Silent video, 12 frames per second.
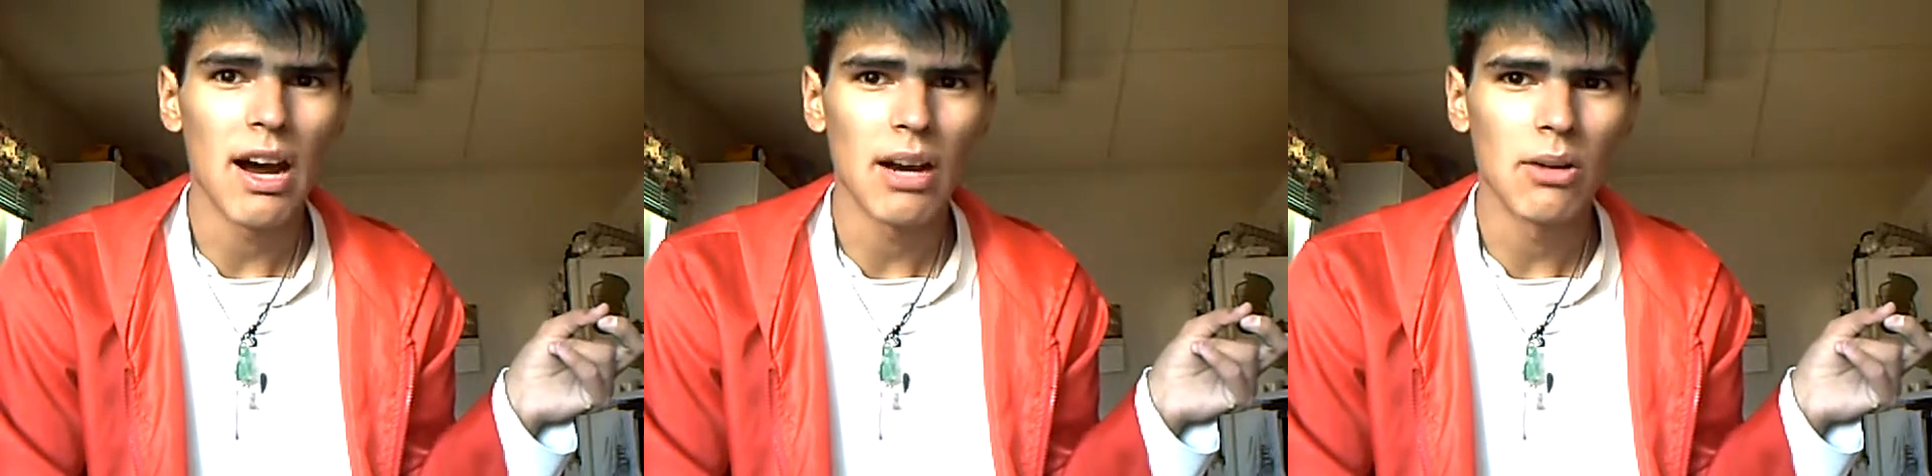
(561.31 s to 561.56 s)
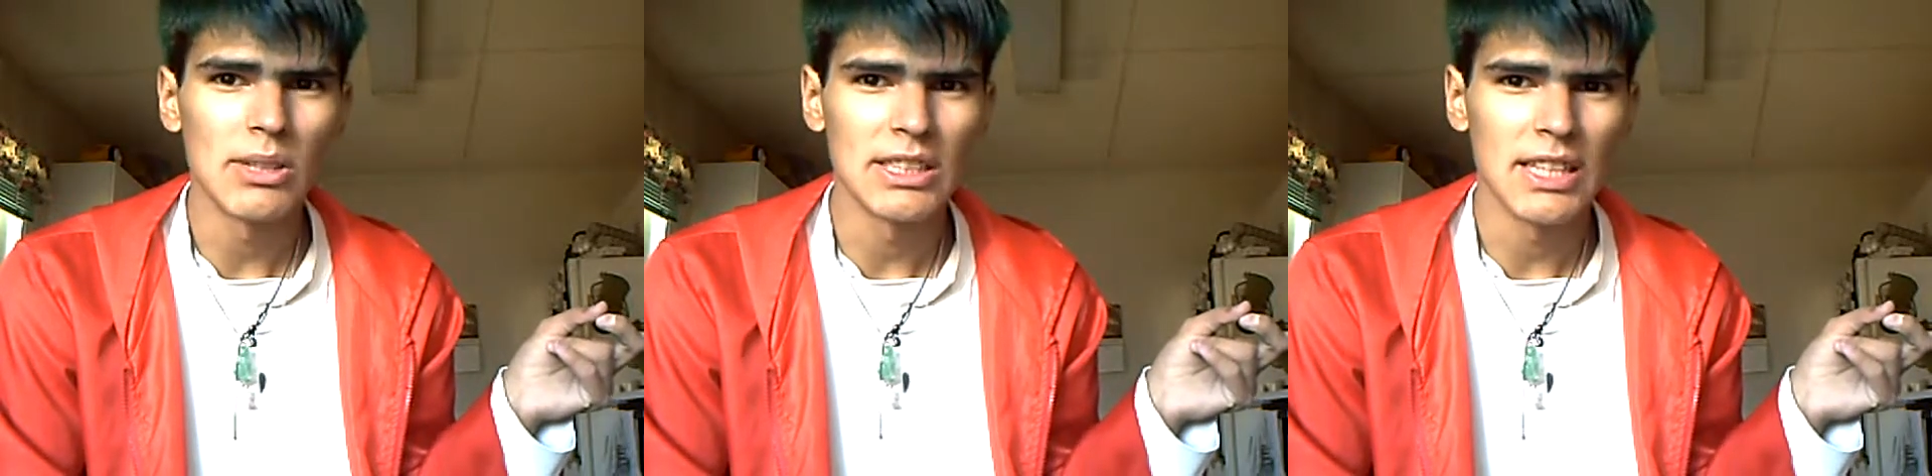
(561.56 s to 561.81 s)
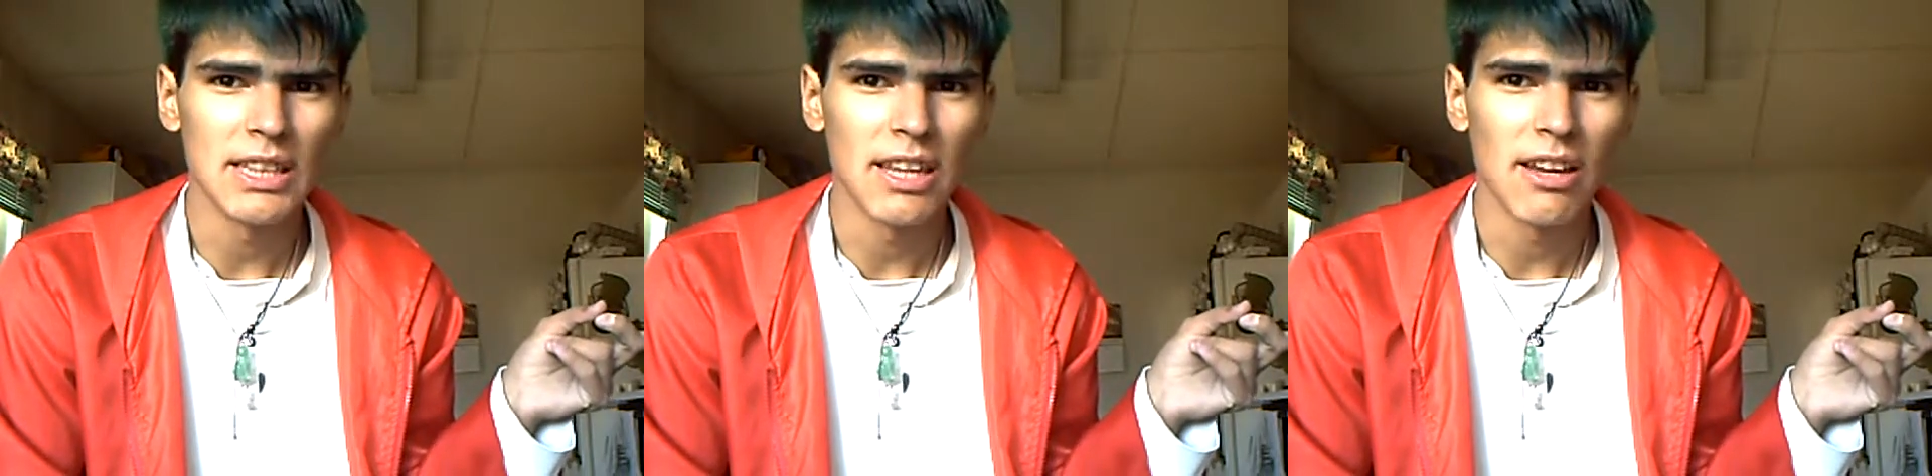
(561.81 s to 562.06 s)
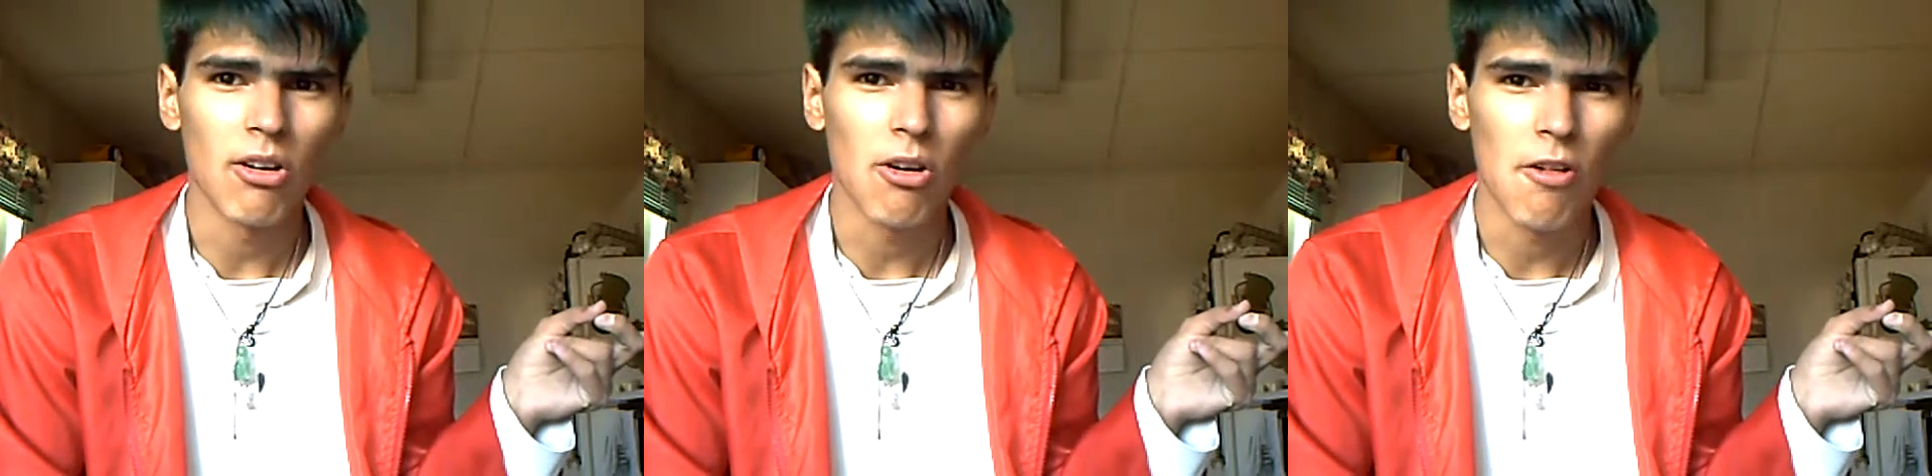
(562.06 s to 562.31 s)
I was in
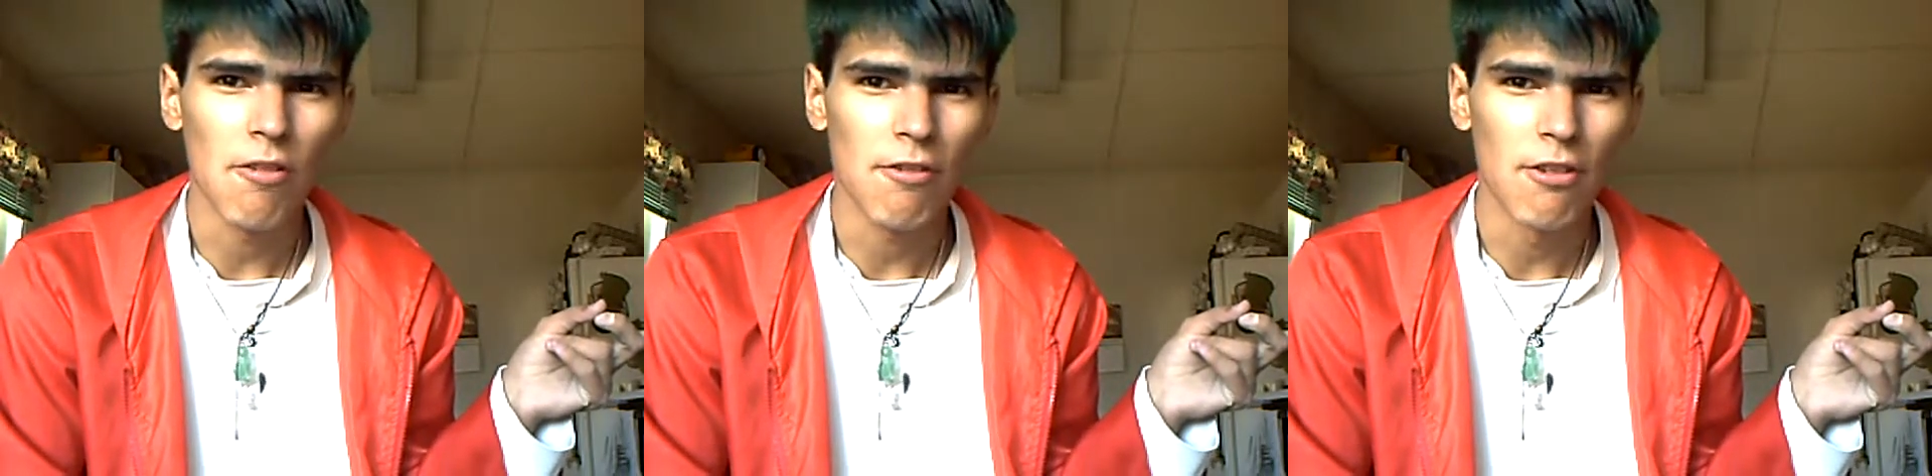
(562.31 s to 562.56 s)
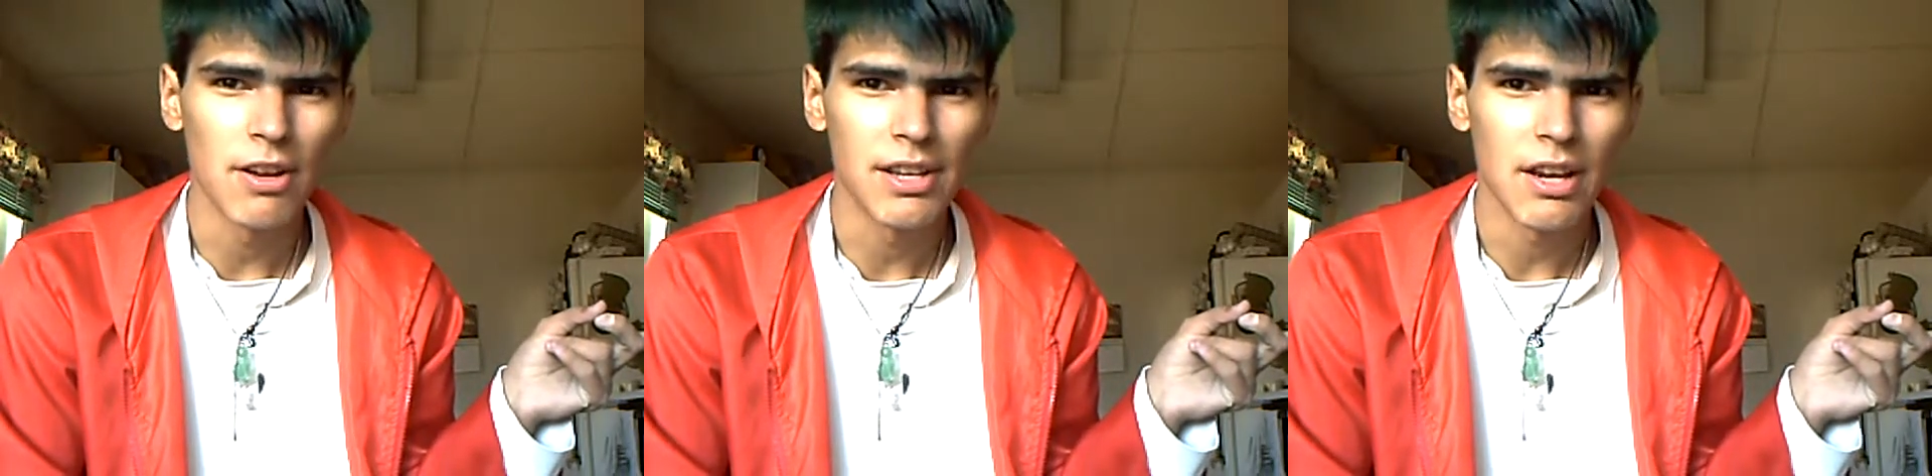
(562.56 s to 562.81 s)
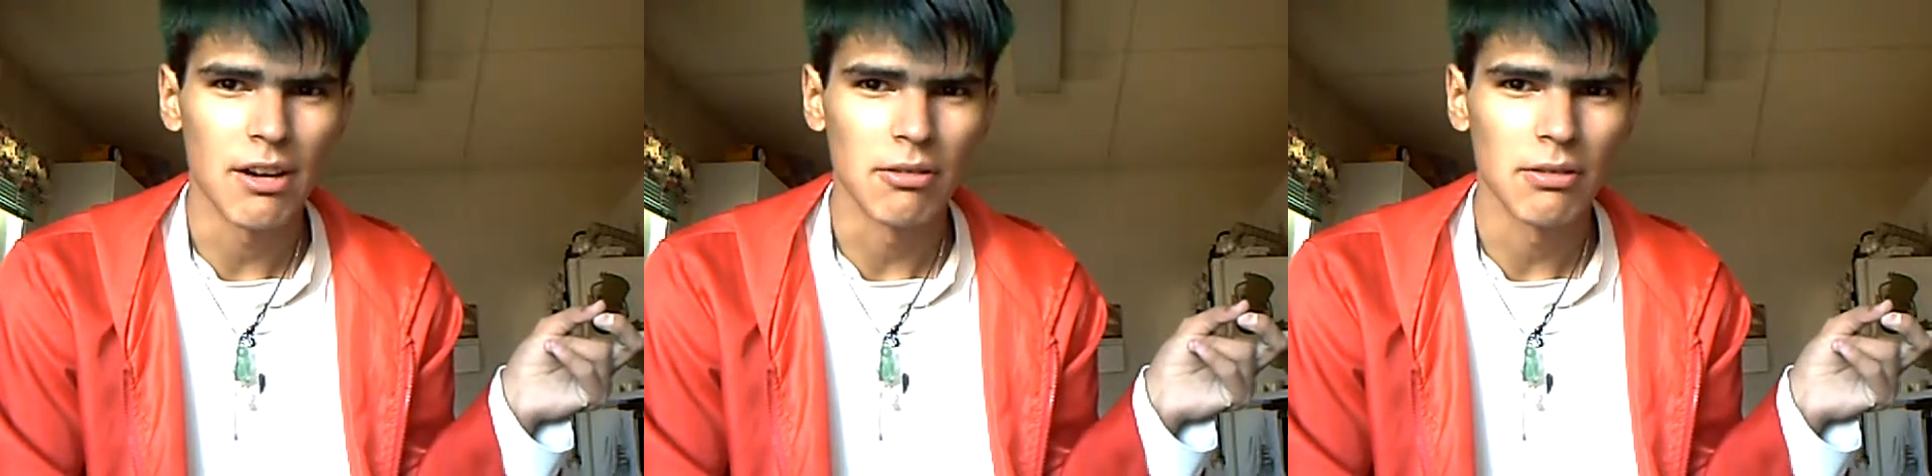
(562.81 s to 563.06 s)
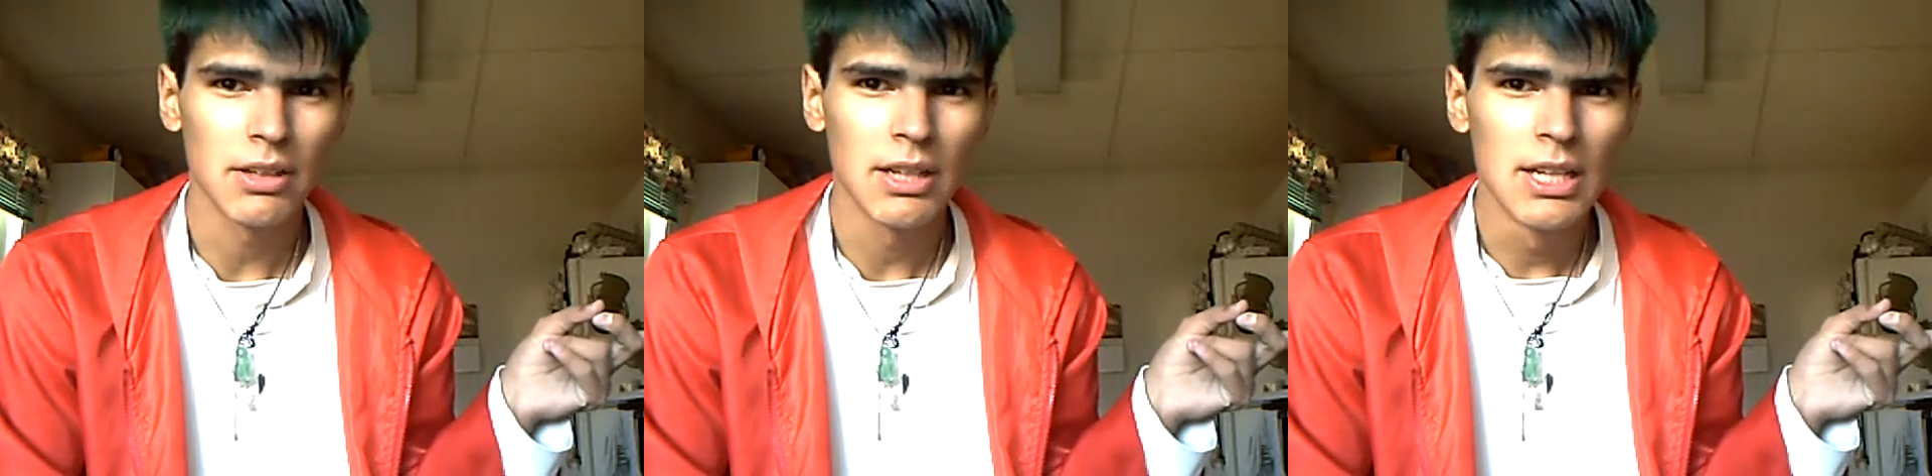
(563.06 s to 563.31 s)
there all freaked out.